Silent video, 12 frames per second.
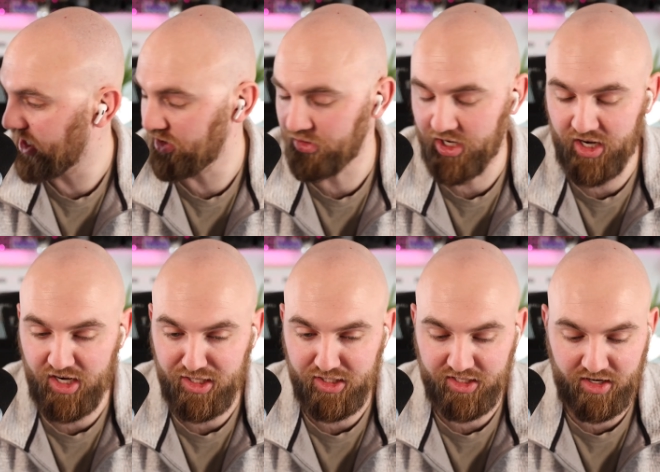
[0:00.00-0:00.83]
okay, I
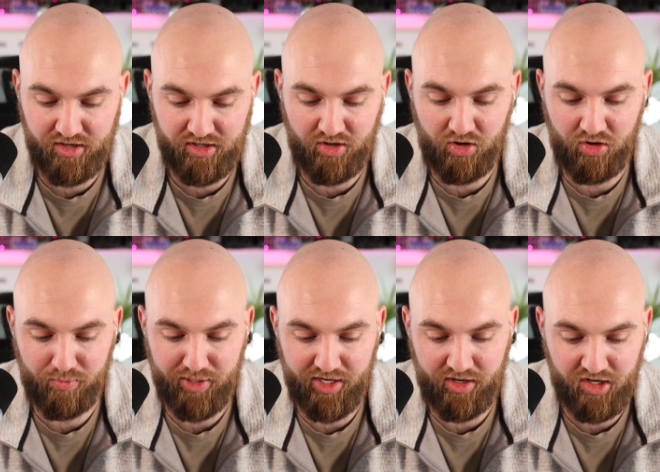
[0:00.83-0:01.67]
need to carry all
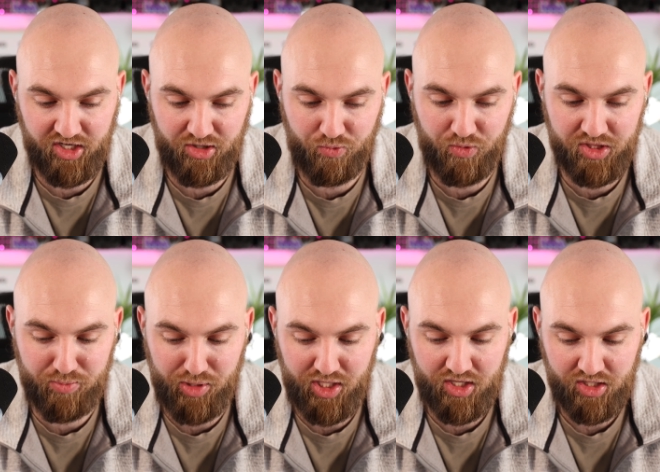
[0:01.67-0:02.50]
my audio with
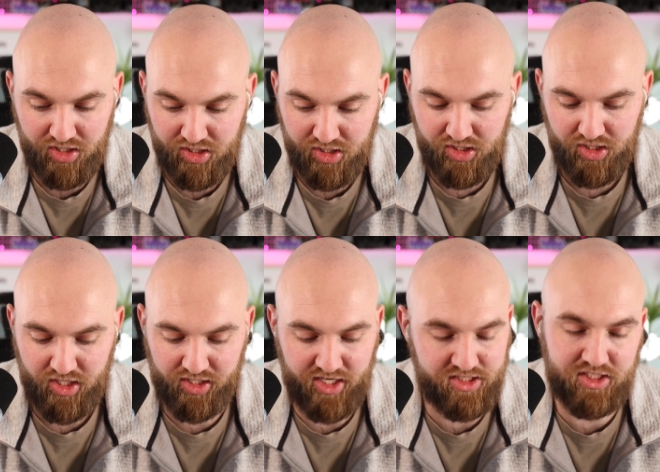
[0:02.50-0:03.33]
me
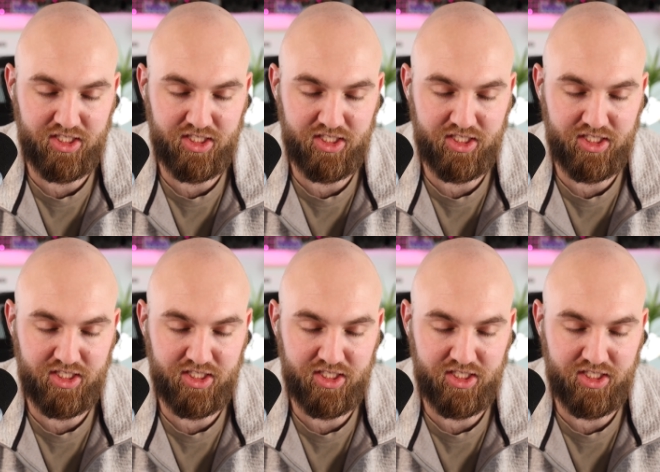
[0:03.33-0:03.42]
in case I need to